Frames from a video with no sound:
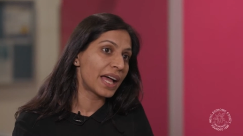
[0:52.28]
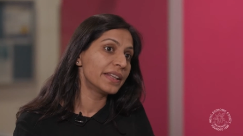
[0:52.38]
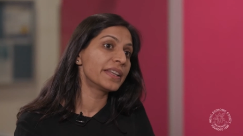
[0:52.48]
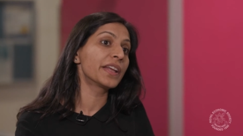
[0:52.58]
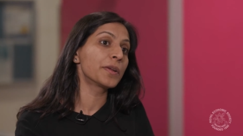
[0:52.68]

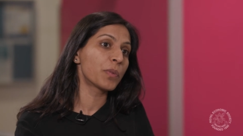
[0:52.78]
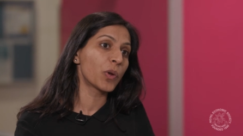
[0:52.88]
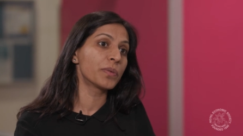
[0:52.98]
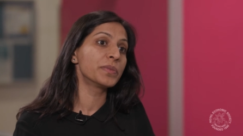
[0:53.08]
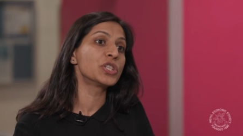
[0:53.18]
and the
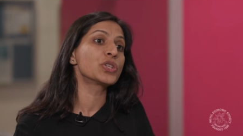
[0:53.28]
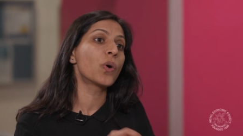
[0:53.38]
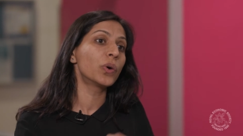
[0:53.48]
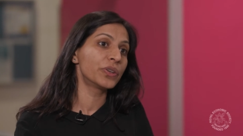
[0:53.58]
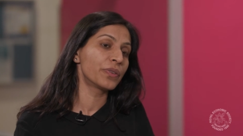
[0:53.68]
unemployment
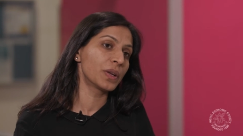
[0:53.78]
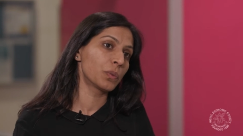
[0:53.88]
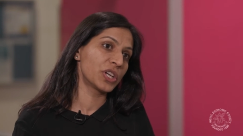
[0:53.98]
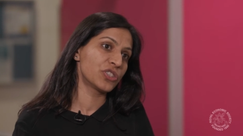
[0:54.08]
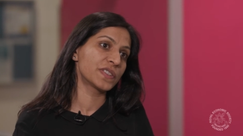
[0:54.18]
or the real
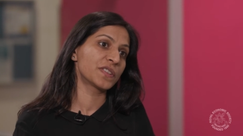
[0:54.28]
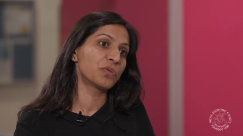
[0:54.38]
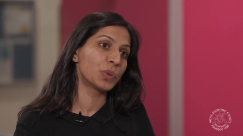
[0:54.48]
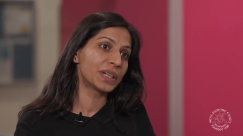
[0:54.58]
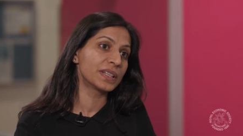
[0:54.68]
wages
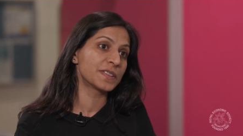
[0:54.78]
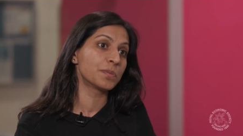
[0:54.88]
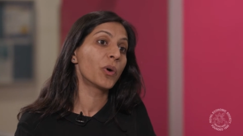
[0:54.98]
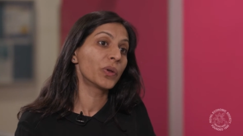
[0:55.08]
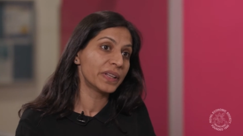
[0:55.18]
of workers
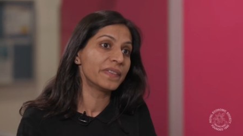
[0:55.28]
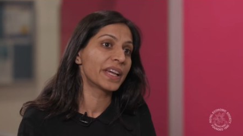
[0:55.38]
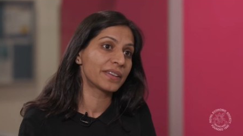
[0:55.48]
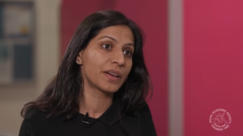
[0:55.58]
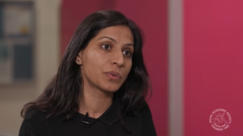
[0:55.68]
born in
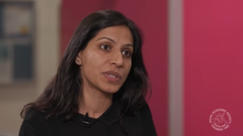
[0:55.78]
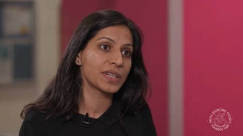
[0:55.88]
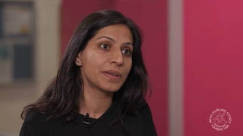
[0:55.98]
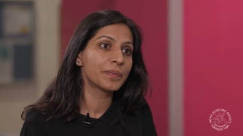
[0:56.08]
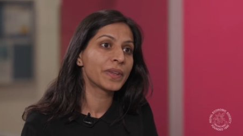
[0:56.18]
that county.